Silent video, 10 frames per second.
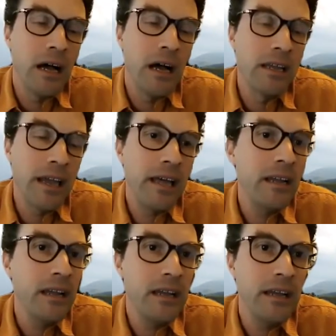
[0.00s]

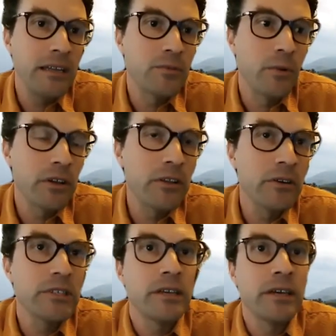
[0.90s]
again, it's one of
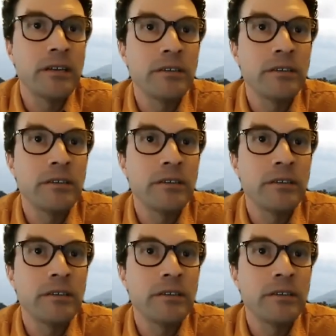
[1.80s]
those things.